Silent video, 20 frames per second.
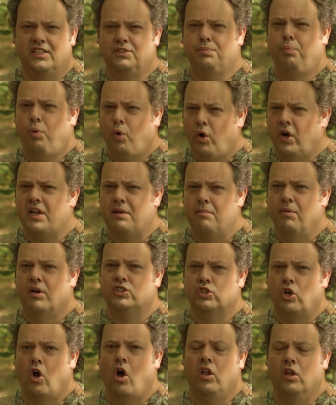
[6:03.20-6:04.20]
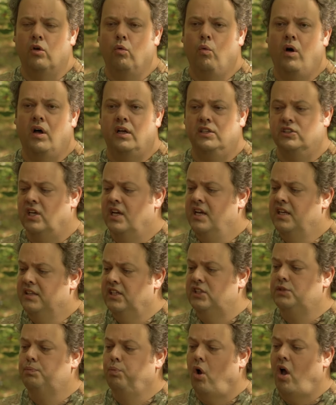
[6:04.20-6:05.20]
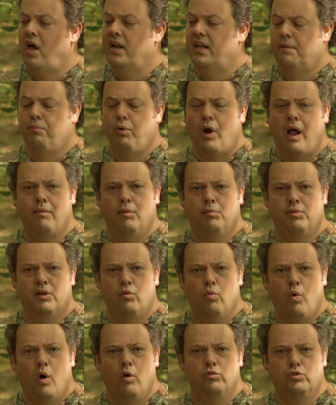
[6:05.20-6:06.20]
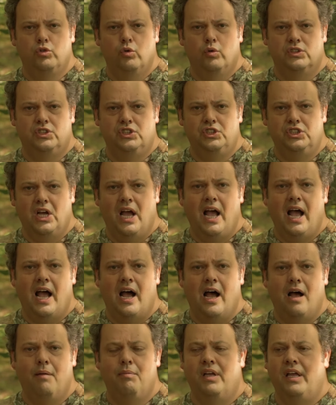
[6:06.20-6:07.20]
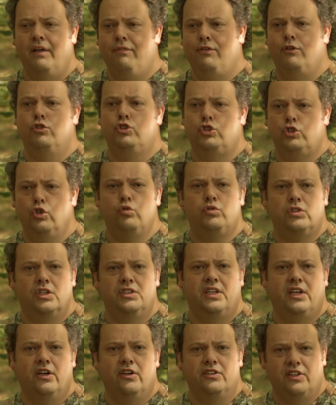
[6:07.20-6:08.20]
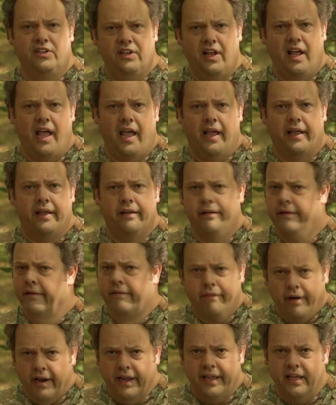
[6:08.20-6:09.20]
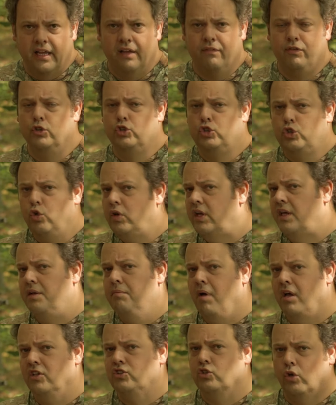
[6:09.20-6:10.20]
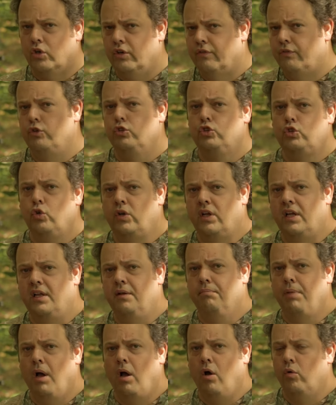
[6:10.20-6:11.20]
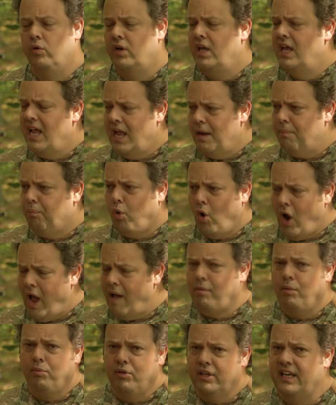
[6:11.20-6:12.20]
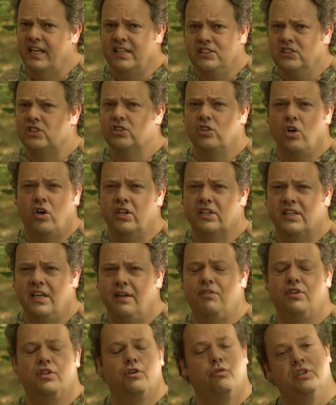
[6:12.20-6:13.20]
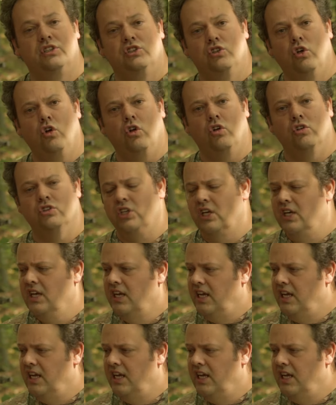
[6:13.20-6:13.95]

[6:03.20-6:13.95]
That's pretty much all it was. This broadhead probably won't do its job if you shoot the deer in the neck, right? If you shoot it in muscle or if you shoot it in bone, it probably isn't going to give you the results